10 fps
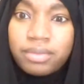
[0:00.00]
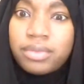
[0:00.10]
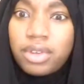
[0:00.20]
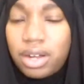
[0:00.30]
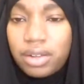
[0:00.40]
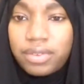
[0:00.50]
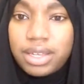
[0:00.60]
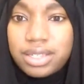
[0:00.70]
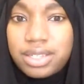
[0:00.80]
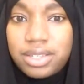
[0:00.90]
all of
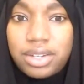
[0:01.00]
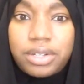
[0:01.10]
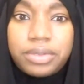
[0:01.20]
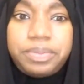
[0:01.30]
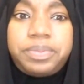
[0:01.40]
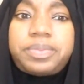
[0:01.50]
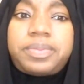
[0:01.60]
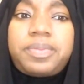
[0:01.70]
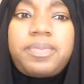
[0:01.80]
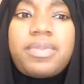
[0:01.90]
this. And
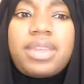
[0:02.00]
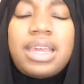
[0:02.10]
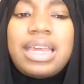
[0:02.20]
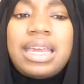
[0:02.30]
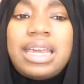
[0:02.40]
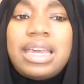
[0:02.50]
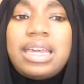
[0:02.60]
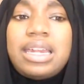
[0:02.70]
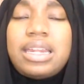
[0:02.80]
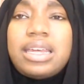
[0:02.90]

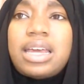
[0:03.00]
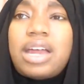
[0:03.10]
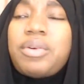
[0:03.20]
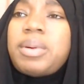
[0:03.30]
I remember